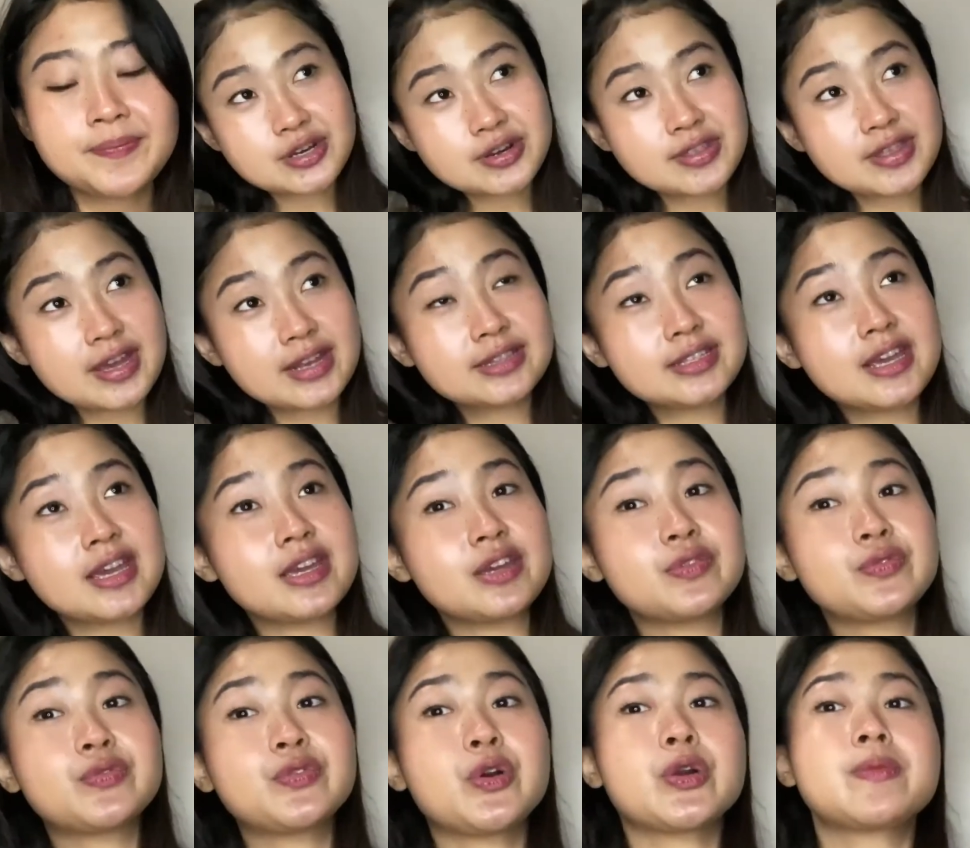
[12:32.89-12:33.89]
After that, they
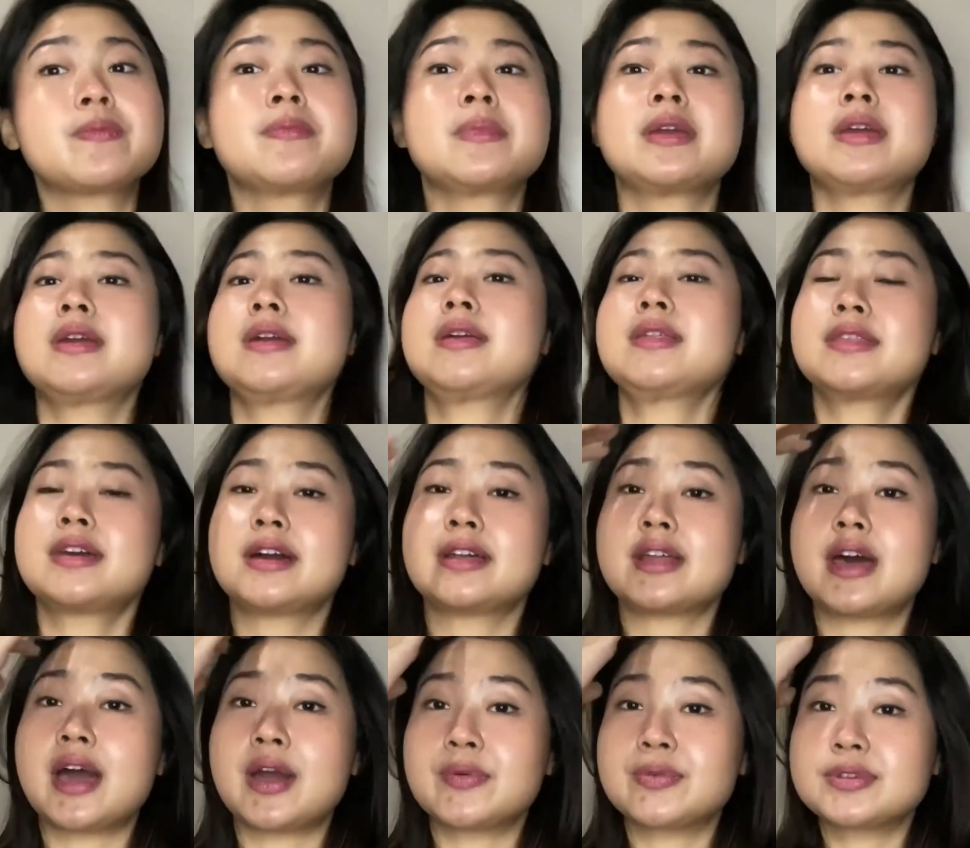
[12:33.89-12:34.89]
informed me
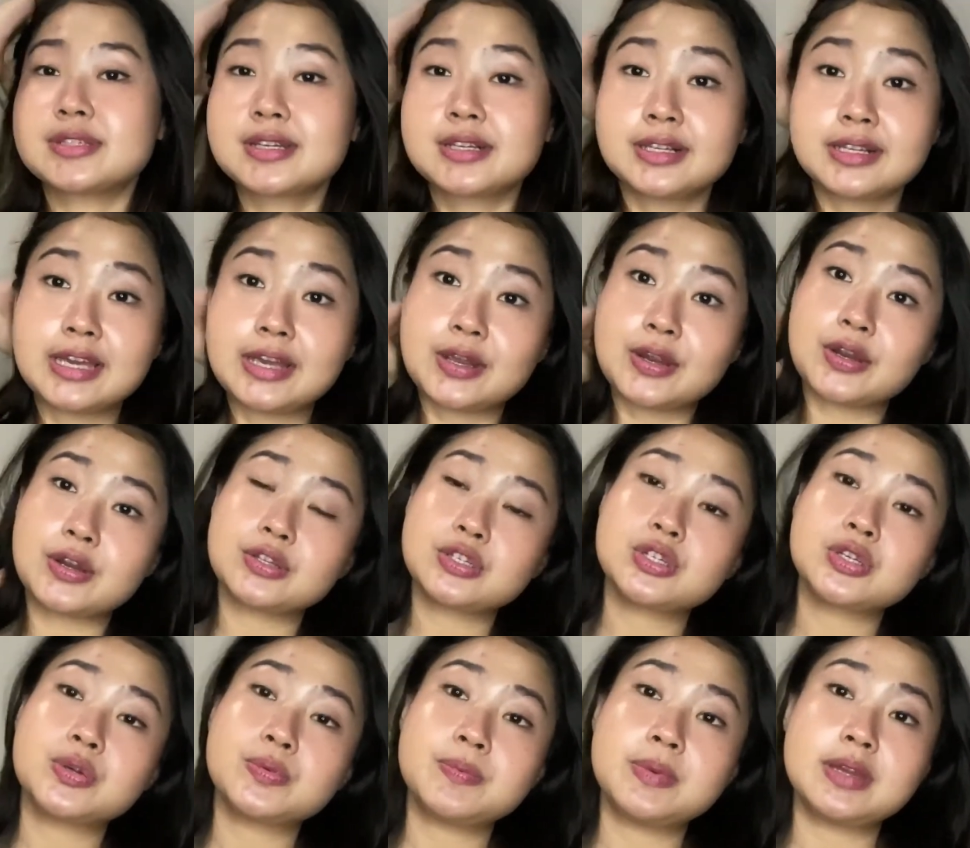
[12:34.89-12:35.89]
that I was clear
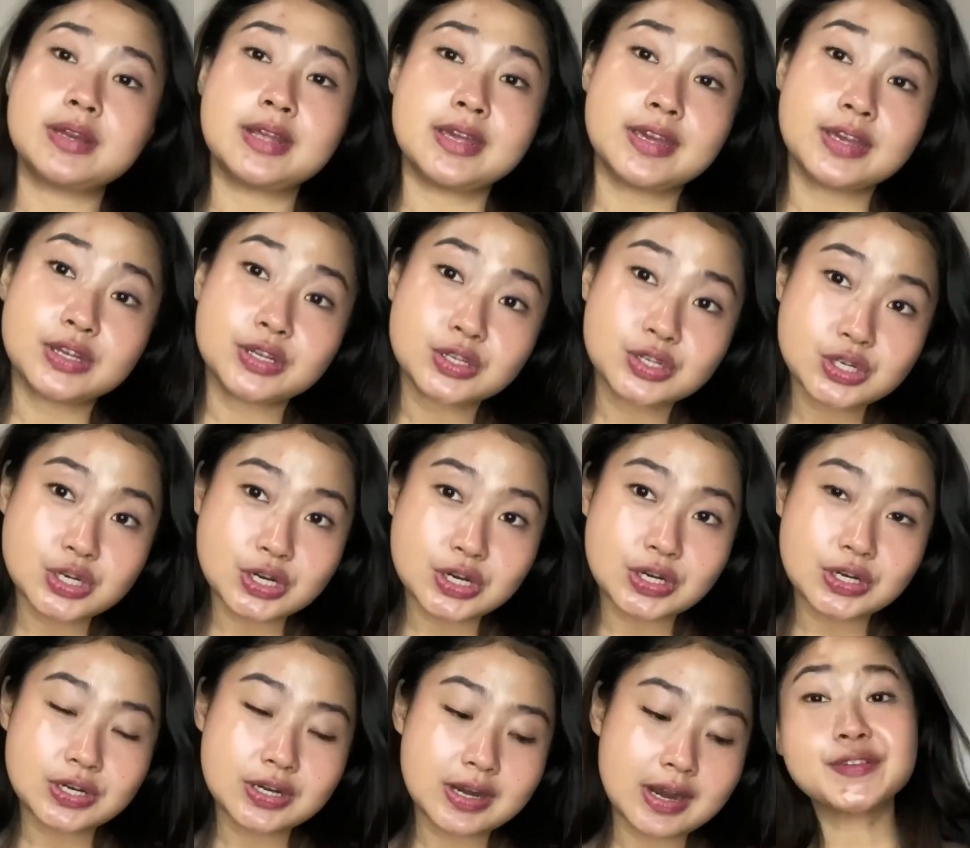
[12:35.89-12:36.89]
to be the
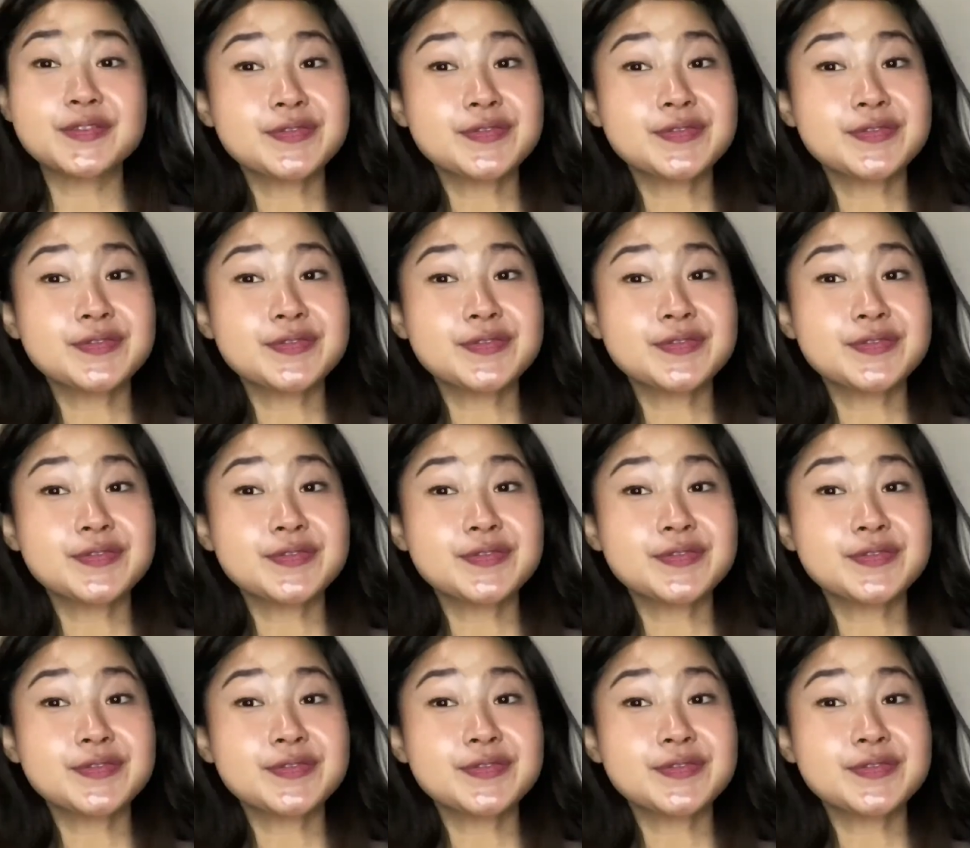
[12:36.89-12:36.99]
intern.